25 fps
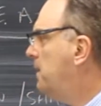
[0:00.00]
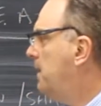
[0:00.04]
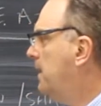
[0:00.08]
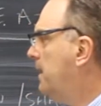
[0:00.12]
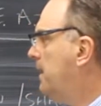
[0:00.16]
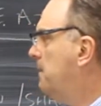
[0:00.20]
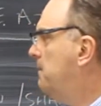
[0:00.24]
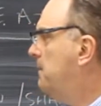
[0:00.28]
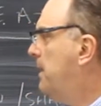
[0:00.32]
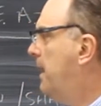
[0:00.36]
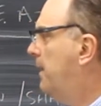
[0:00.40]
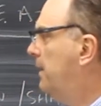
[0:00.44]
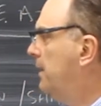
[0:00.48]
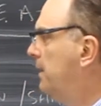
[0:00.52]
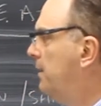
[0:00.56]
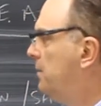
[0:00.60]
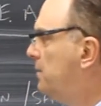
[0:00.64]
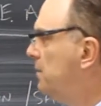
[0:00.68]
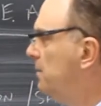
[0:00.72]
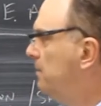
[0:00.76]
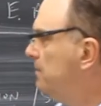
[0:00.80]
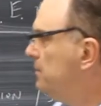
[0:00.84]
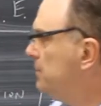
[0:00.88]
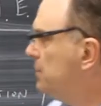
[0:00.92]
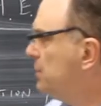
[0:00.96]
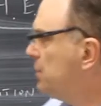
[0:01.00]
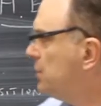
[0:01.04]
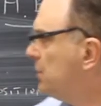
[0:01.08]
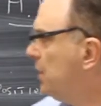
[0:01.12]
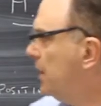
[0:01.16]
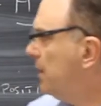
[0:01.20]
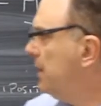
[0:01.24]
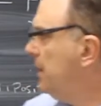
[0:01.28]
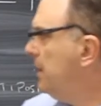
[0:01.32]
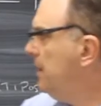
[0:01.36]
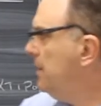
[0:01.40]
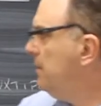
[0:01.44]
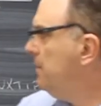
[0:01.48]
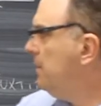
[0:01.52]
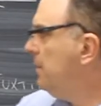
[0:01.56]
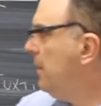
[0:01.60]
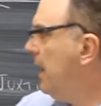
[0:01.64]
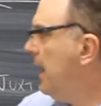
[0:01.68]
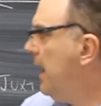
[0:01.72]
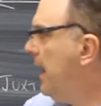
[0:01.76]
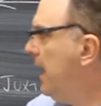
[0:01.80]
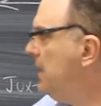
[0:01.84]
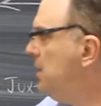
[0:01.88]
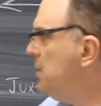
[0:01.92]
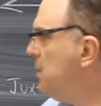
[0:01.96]
to think about is starting to
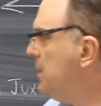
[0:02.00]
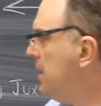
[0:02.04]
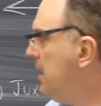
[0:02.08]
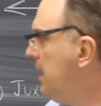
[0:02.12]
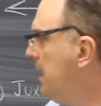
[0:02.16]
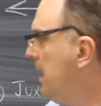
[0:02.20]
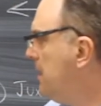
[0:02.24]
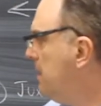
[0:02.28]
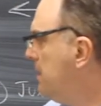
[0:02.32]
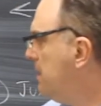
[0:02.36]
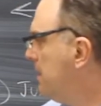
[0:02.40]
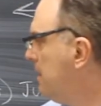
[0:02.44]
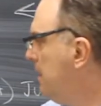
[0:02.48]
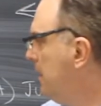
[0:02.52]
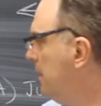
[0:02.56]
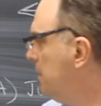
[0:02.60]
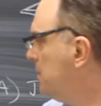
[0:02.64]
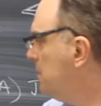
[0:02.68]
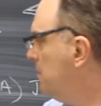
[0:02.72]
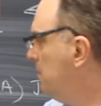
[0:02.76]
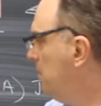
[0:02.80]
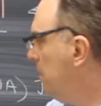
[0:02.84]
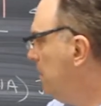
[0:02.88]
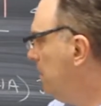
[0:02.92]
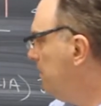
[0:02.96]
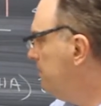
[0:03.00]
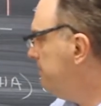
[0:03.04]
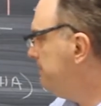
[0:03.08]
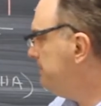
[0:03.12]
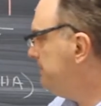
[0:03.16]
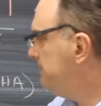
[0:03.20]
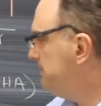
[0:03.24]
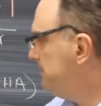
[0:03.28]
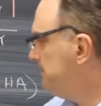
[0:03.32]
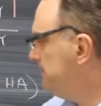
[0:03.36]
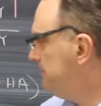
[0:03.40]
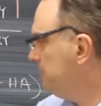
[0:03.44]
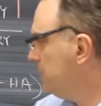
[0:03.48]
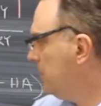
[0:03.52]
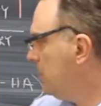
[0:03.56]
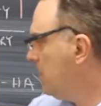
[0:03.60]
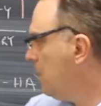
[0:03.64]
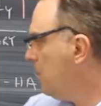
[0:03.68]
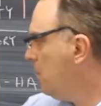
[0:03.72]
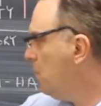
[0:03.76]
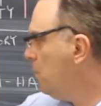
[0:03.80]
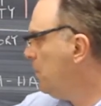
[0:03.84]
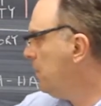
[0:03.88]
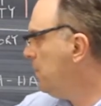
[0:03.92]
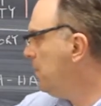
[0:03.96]
educate the customer
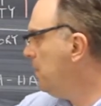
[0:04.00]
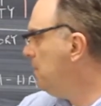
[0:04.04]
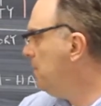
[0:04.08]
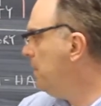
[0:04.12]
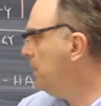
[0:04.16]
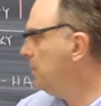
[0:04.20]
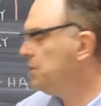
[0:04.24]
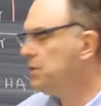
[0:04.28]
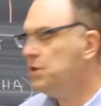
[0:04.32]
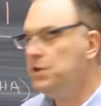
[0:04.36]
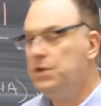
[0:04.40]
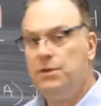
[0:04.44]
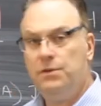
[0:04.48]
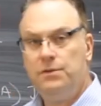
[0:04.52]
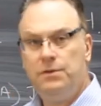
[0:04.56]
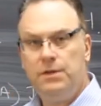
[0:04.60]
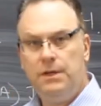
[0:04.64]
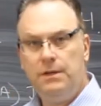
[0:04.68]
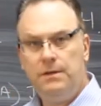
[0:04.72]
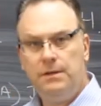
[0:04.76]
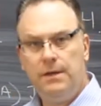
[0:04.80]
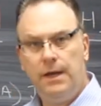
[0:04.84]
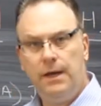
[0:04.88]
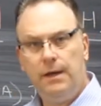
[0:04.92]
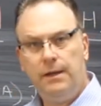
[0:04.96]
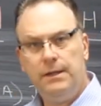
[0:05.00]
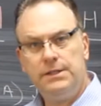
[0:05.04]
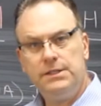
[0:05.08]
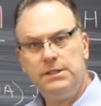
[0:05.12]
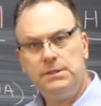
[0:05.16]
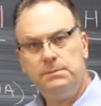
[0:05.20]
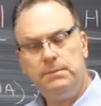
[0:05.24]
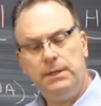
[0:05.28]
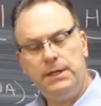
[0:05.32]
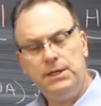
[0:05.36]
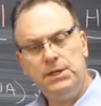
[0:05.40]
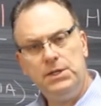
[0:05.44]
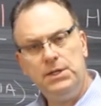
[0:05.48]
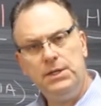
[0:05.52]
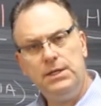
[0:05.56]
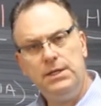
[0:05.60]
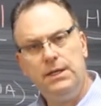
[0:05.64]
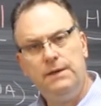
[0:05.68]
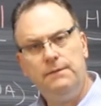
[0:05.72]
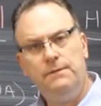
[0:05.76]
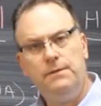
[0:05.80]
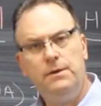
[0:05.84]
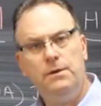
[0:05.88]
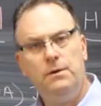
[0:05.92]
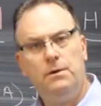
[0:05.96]
with emotional detail, especially
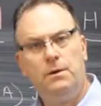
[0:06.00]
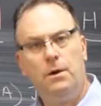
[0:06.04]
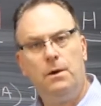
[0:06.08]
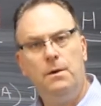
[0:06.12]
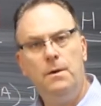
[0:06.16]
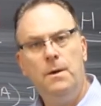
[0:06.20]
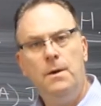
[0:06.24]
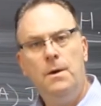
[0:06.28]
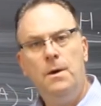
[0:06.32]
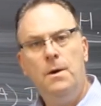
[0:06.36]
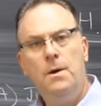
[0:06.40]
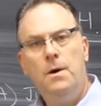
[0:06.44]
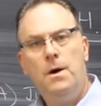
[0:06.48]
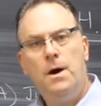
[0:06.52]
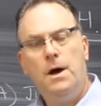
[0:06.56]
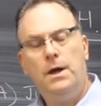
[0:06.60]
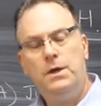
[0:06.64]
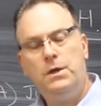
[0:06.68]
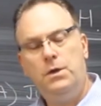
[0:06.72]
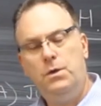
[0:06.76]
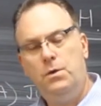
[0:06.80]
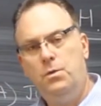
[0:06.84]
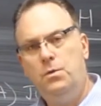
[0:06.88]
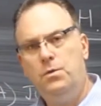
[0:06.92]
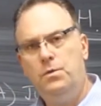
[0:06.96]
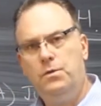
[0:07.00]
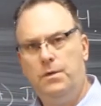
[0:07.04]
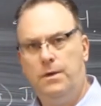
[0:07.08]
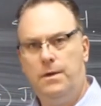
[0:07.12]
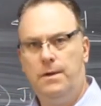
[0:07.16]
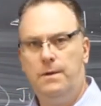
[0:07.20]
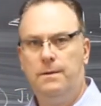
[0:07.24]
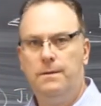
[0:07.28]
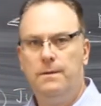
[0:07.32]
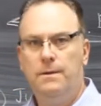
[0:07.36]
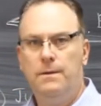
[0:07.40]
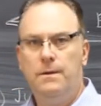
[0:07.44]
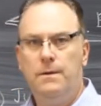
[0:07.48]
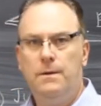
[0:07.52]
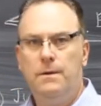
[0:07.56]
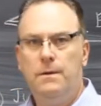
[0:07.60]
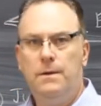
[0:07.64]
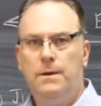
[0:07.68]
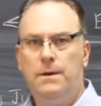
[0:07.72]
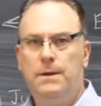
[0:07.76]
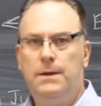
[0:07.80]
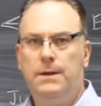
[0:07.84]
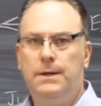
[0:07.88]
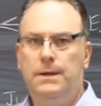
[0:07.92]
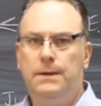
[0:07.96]
if you're using
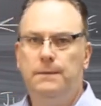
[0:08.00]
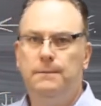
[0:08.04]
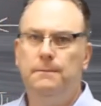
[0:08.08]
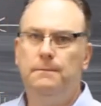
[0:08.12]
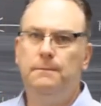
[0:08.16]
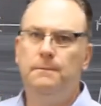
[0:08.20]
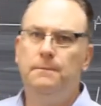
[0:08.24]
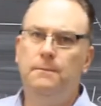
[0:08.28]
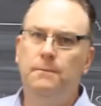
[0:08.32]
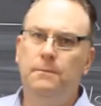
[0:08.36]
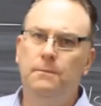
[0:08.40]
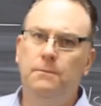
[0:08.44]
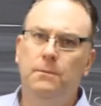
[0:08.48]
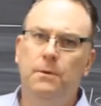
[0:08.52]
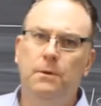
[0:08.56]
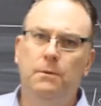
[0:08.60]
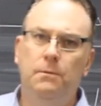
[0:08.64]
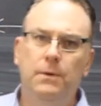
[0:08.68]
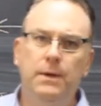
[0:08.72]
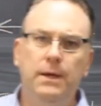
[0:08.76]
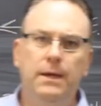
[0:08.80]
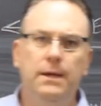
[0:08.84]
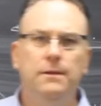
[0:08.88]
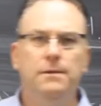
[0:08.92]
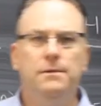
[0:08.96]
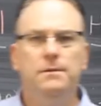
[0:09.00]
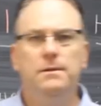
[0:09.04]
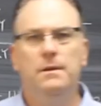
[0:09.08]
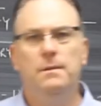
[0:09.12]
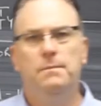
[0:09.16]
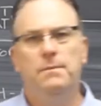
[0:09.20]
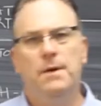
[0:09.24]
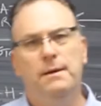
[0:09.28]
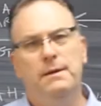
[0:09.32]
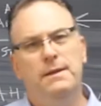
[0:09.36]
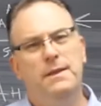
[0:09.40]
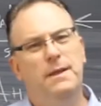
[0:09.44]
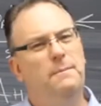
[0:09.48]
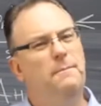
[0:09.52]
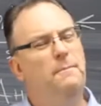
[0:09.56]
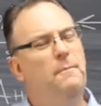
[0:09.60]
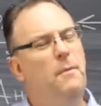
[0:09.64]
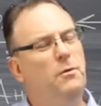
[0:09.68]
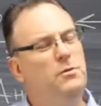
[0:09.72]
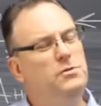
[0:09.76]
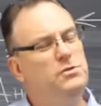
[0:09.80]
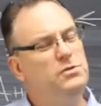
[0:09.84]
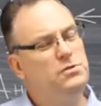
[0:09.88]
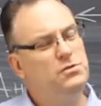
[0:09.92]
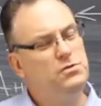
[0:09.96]
what we consider probably the
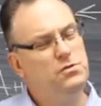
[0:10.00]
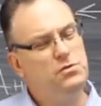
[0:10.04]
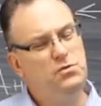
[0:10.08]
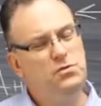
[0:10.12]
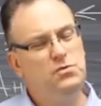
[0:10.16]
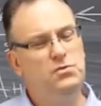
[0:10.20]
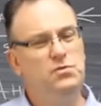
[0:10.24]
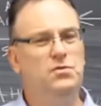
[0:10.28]
most,